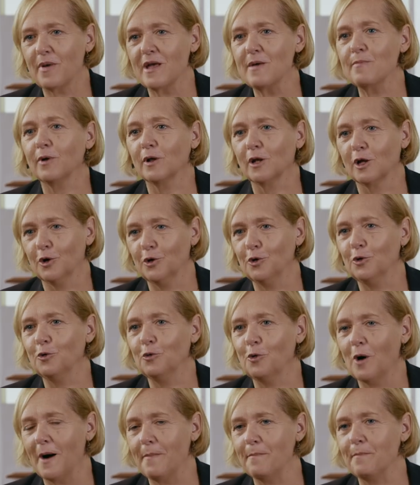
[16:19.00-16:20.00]
people
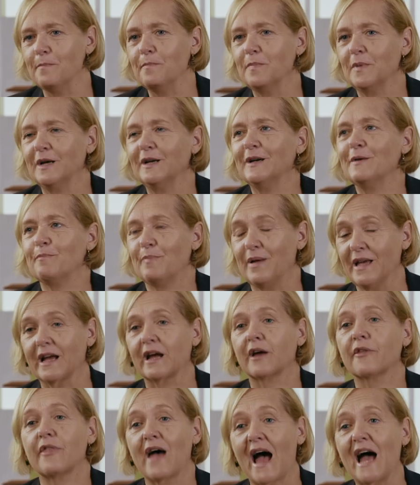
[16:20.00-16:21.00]
who
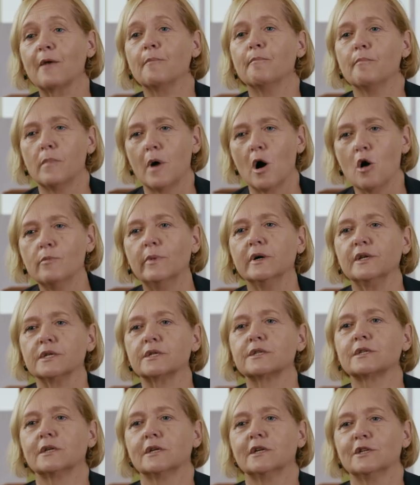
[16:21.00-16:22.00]
pick that
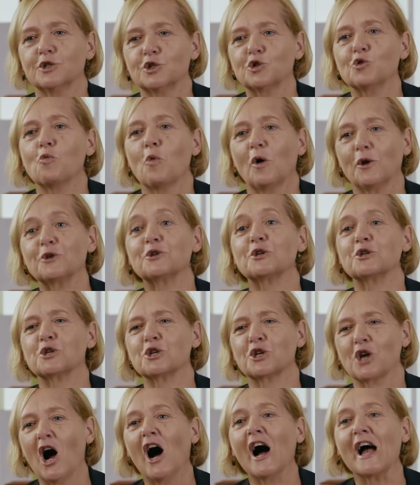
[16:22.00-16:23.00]
moment to want to
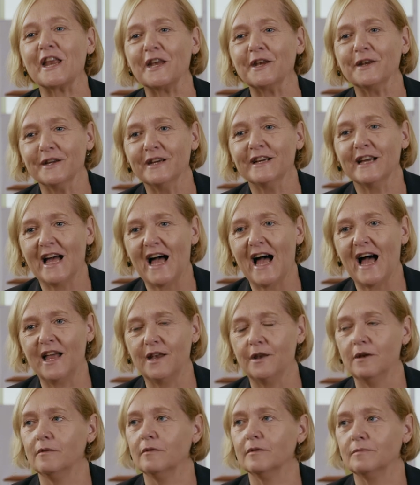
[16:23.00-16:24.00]
shine. Mm-hmm.
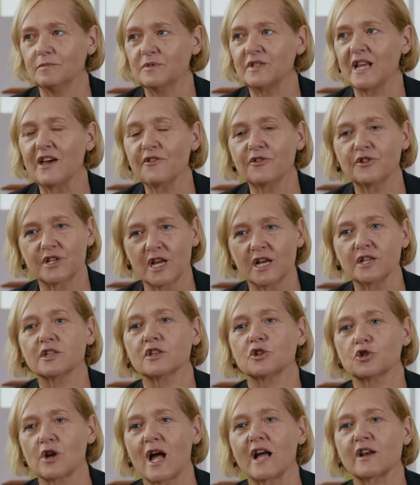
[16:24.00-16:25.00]
And death does
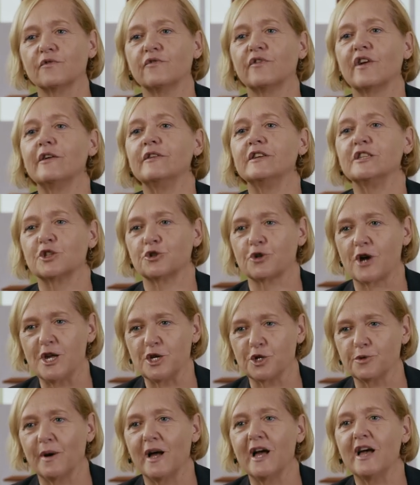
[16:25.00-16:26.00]
attract very
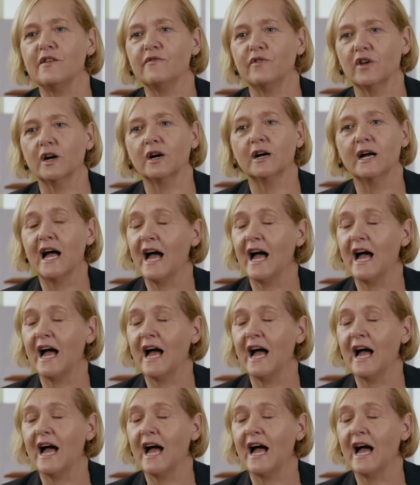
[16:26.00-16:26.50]
strange behavior.